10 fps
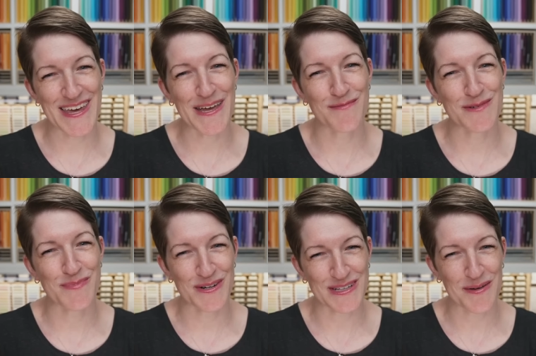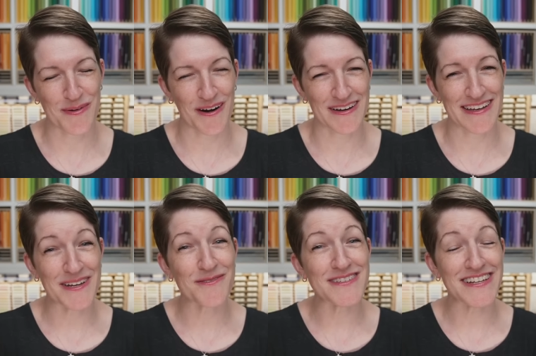themed birthday party.
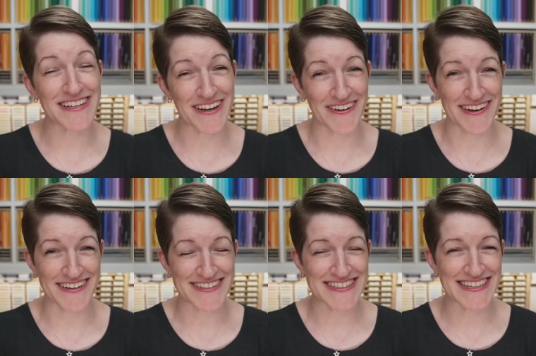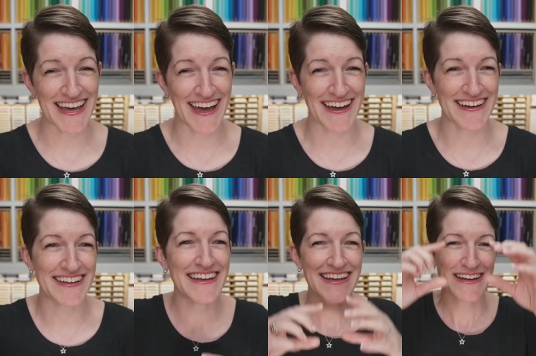It was hilarious. He had,
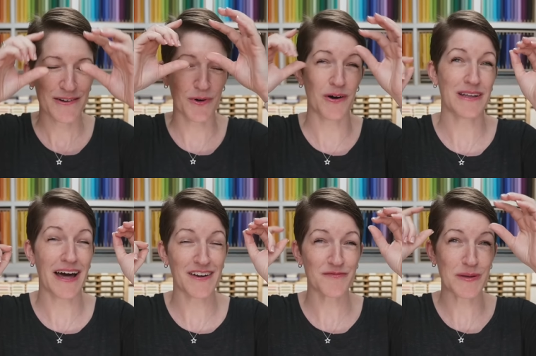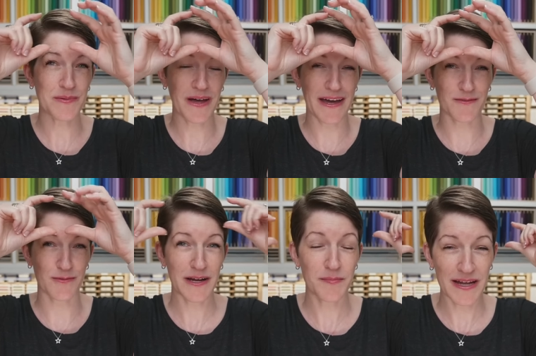well, a lot of people had
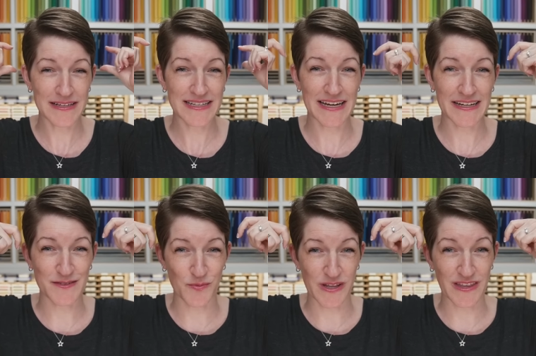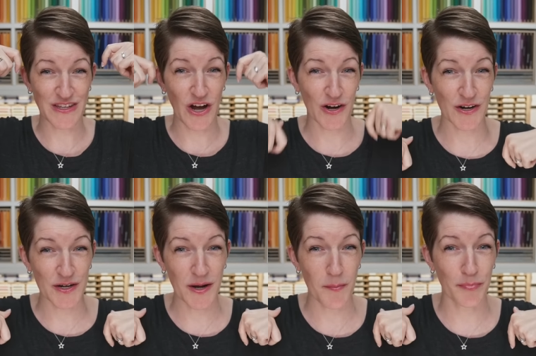red bandanas with
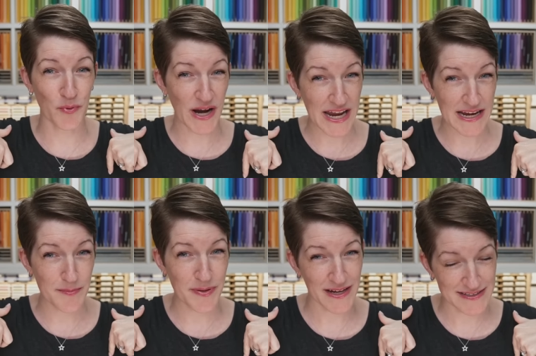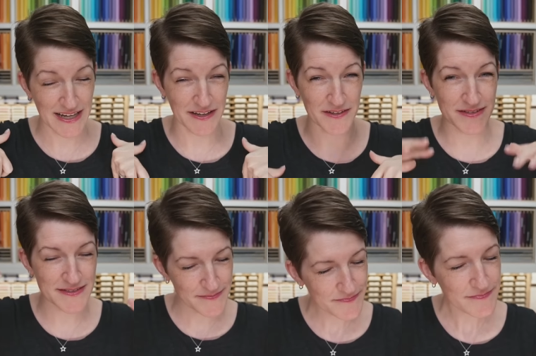yarn braid pigtails.